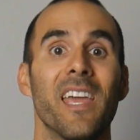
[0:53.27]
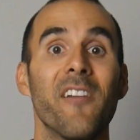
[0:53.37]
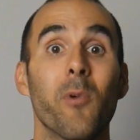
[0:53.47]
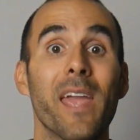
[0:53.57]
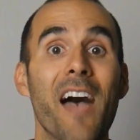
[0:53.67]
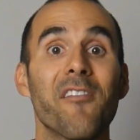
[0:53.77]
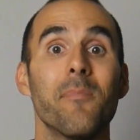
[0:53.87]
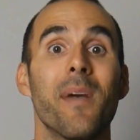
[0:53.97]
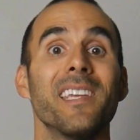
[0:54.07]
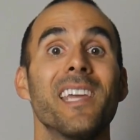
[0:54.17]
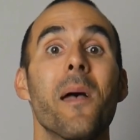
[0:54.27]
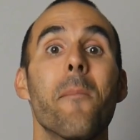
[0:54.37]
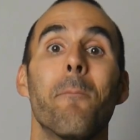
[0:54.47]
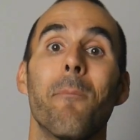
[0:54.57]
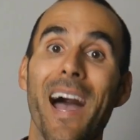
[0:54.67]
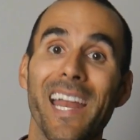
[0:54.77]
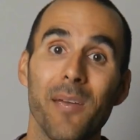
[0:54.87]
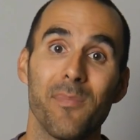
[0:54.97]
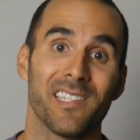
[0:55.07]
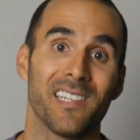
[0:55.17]
If we haven't met yet, my
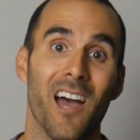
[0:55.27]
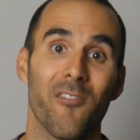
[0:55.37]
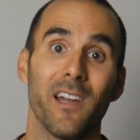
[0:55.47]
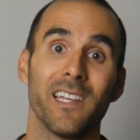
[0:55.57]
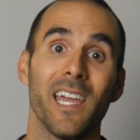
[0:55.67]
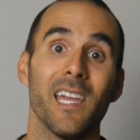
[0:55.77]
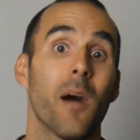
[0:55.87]
name is Scott Redgate.